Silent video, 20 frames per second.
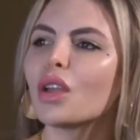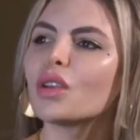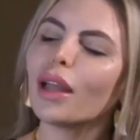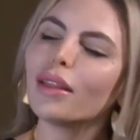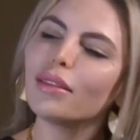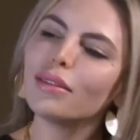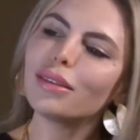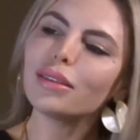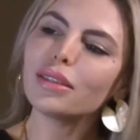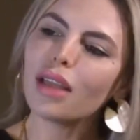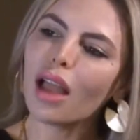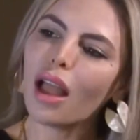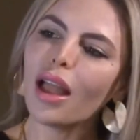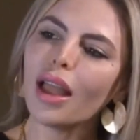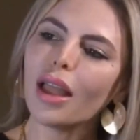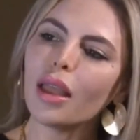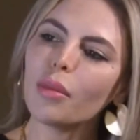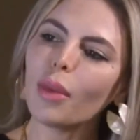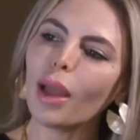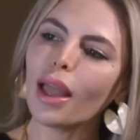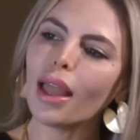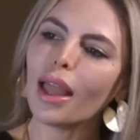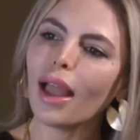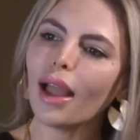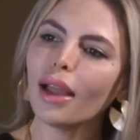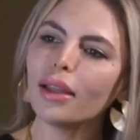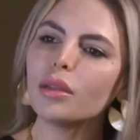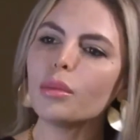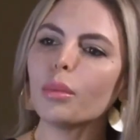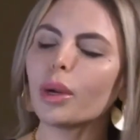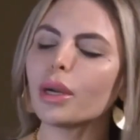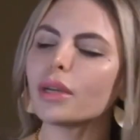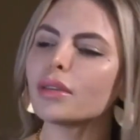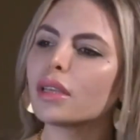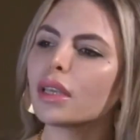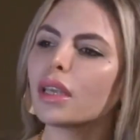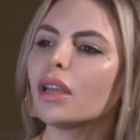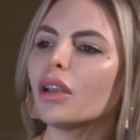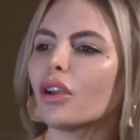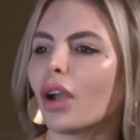At the time, I had a
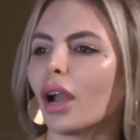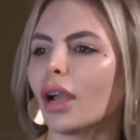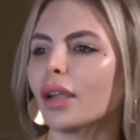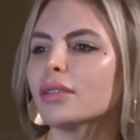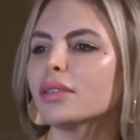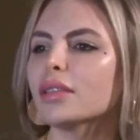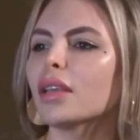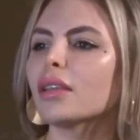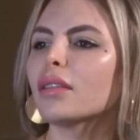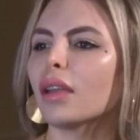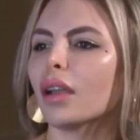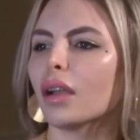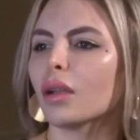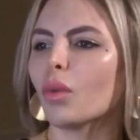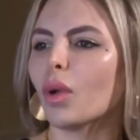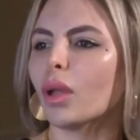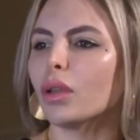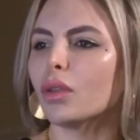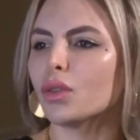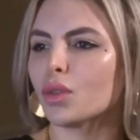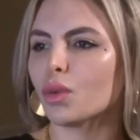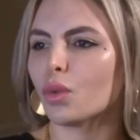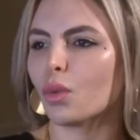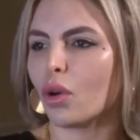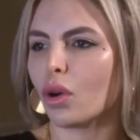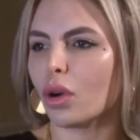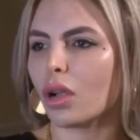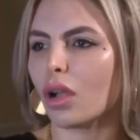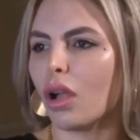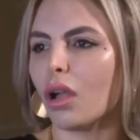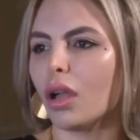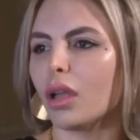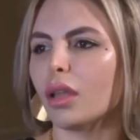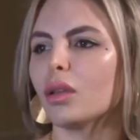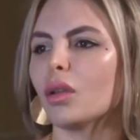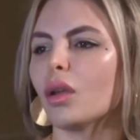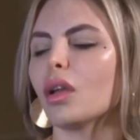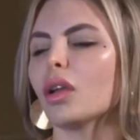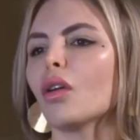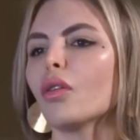particular idea that I wanted to work
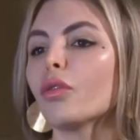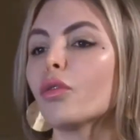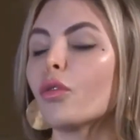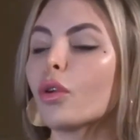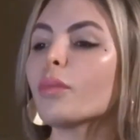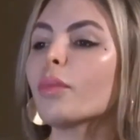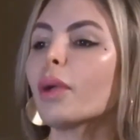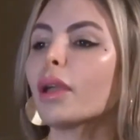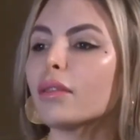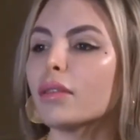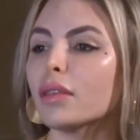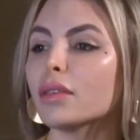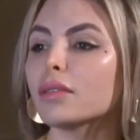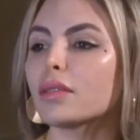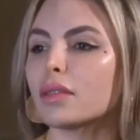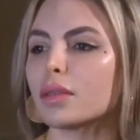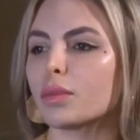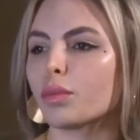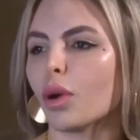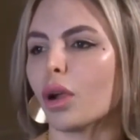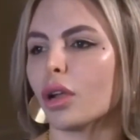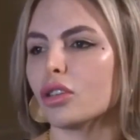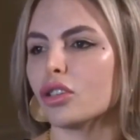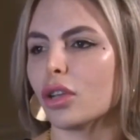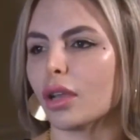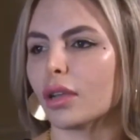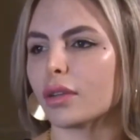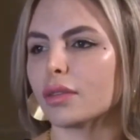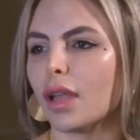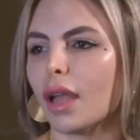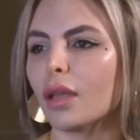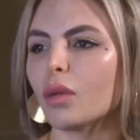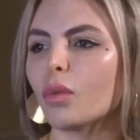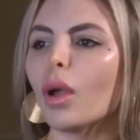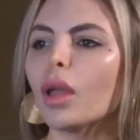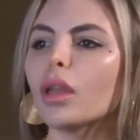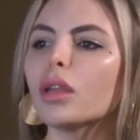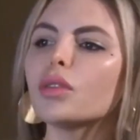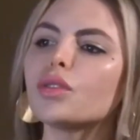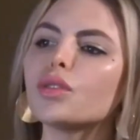on for my thesis project. I
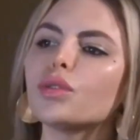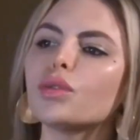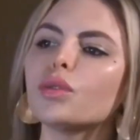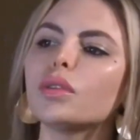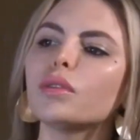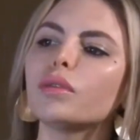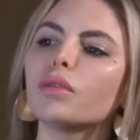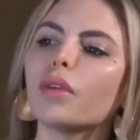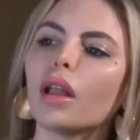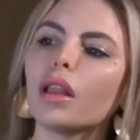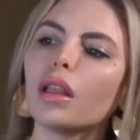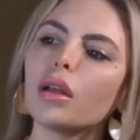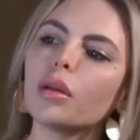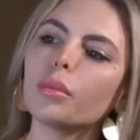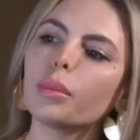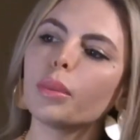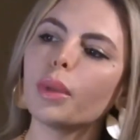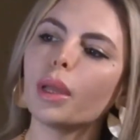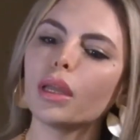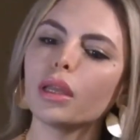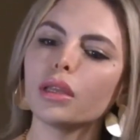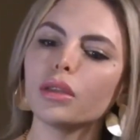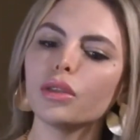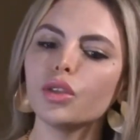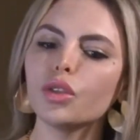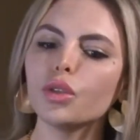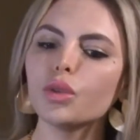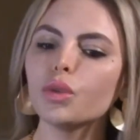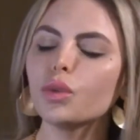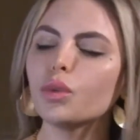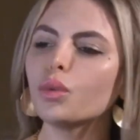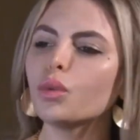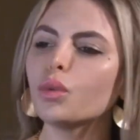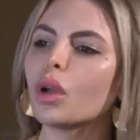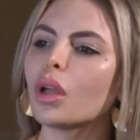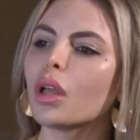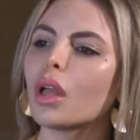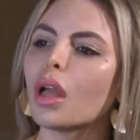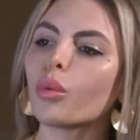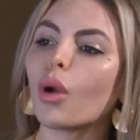wanted to develop a new
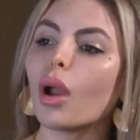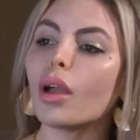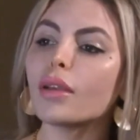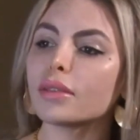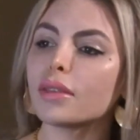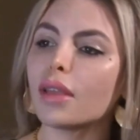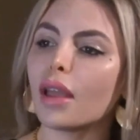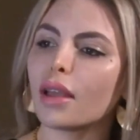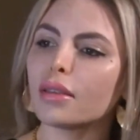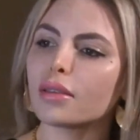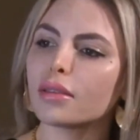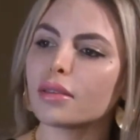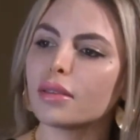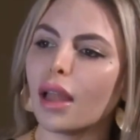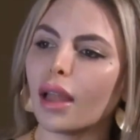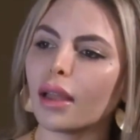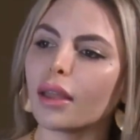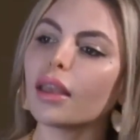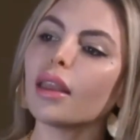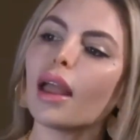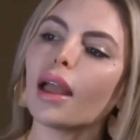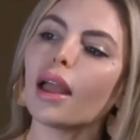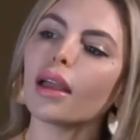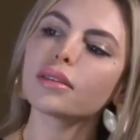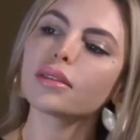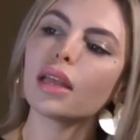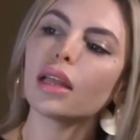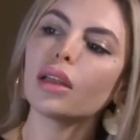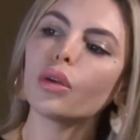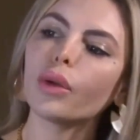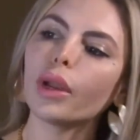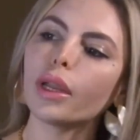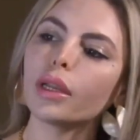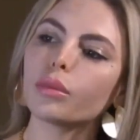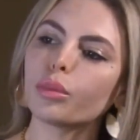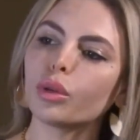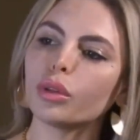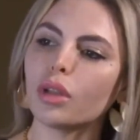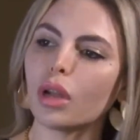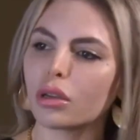process that can
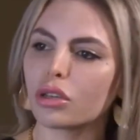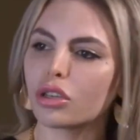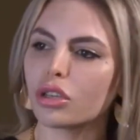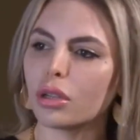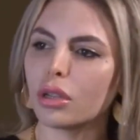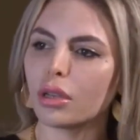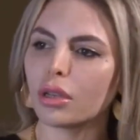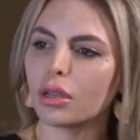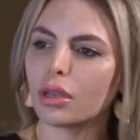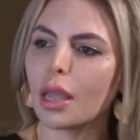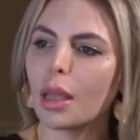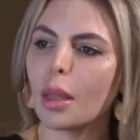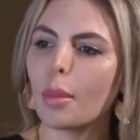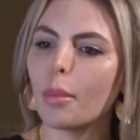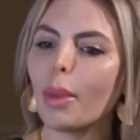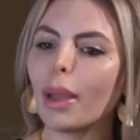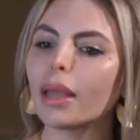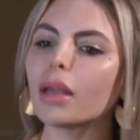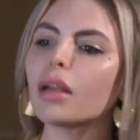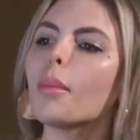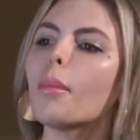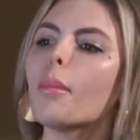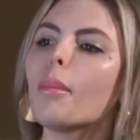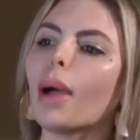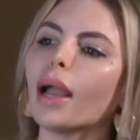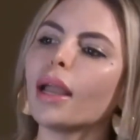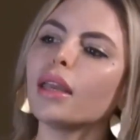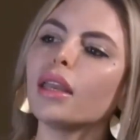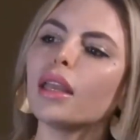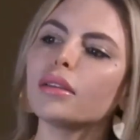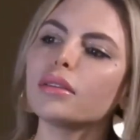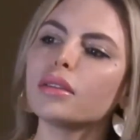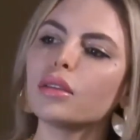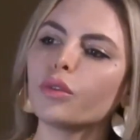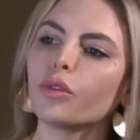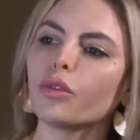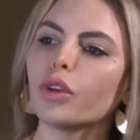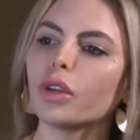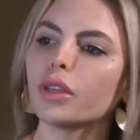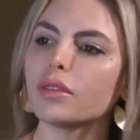accelerate production by combining
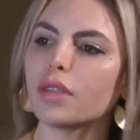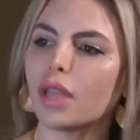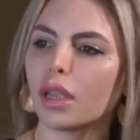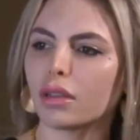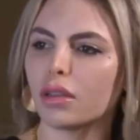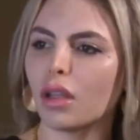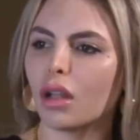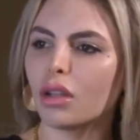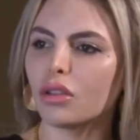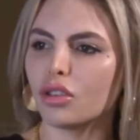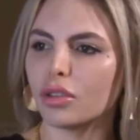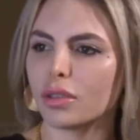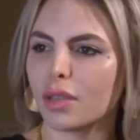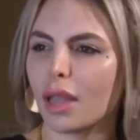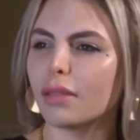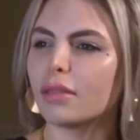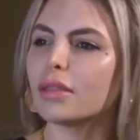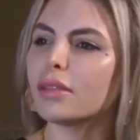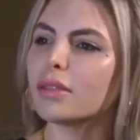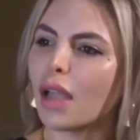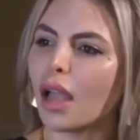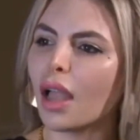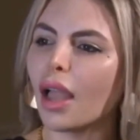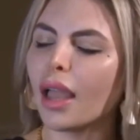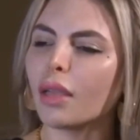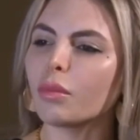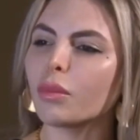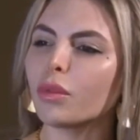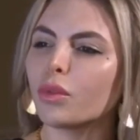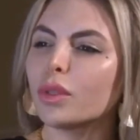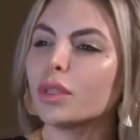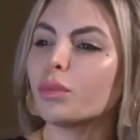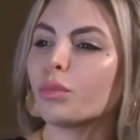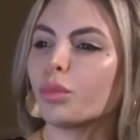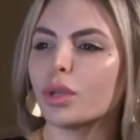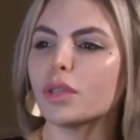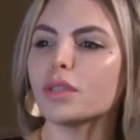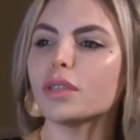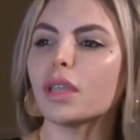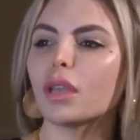different technologies. At the time, 3D
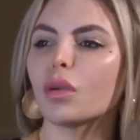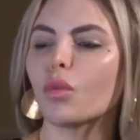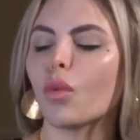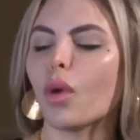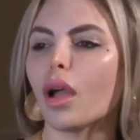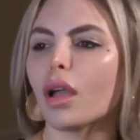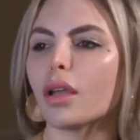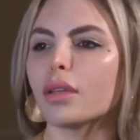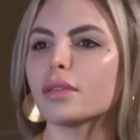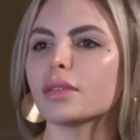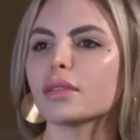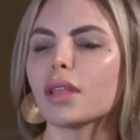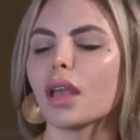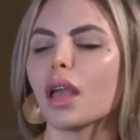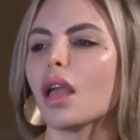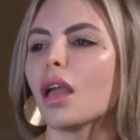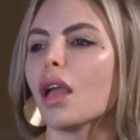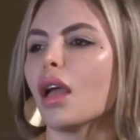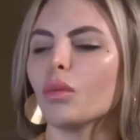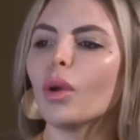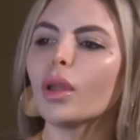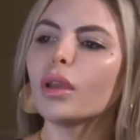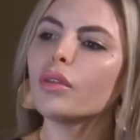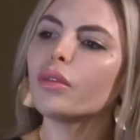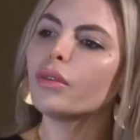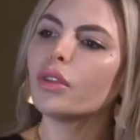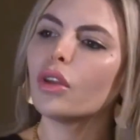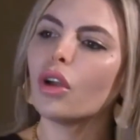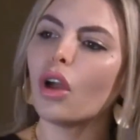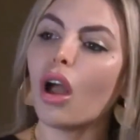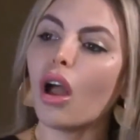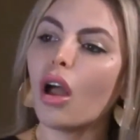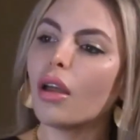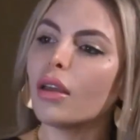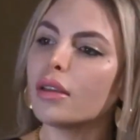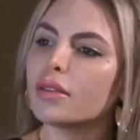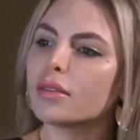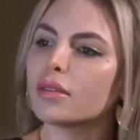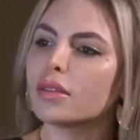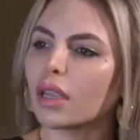printing was one of the
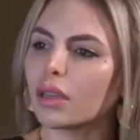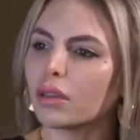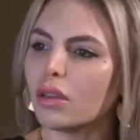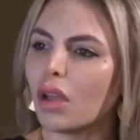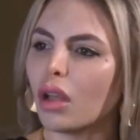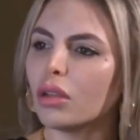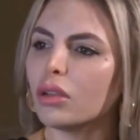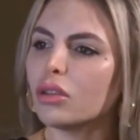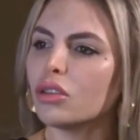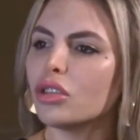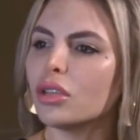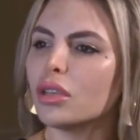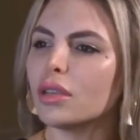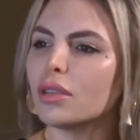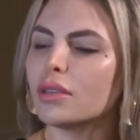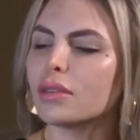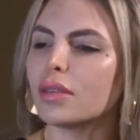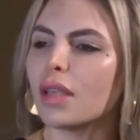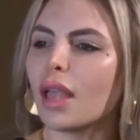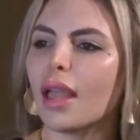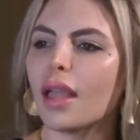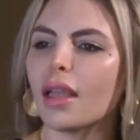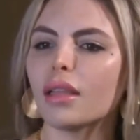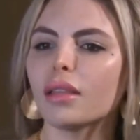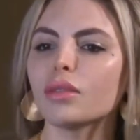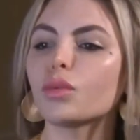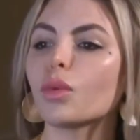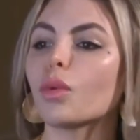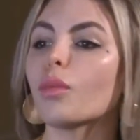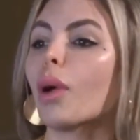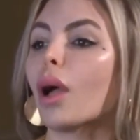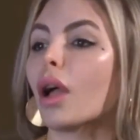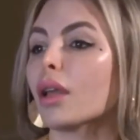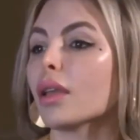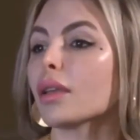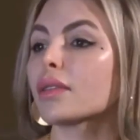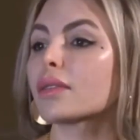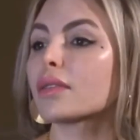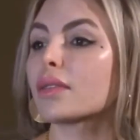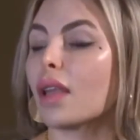hottest technologies, and
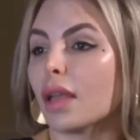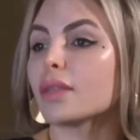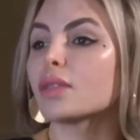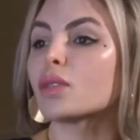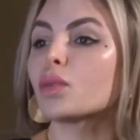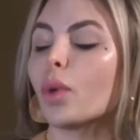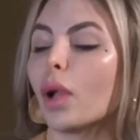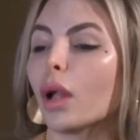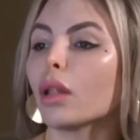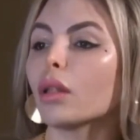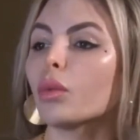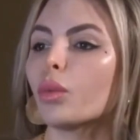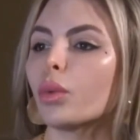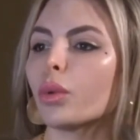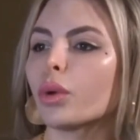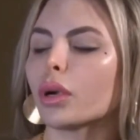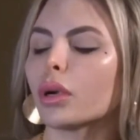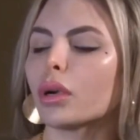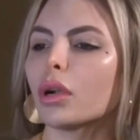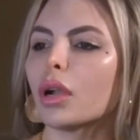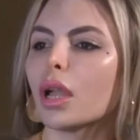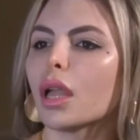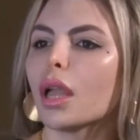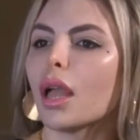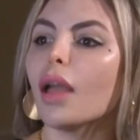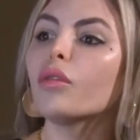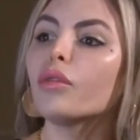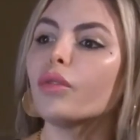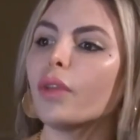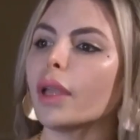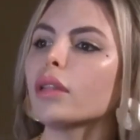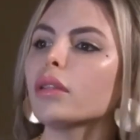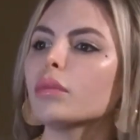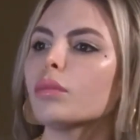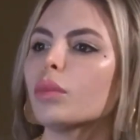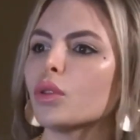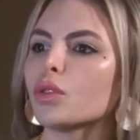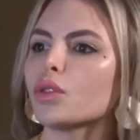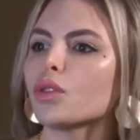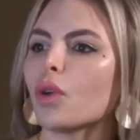robotics as well were
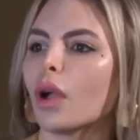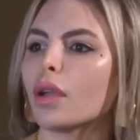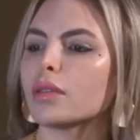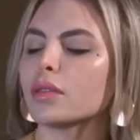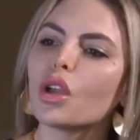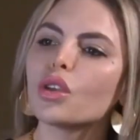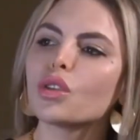available to us.